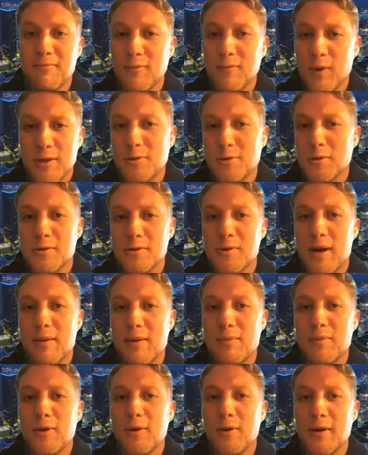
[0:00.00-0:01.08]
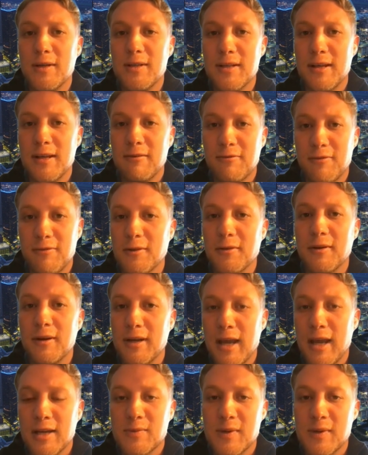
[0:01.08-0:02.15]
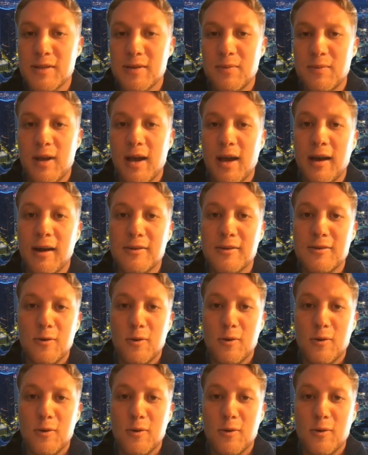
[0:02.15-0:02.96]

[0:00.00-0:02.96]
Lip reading: what tools do I employ to then further engage my suppliers,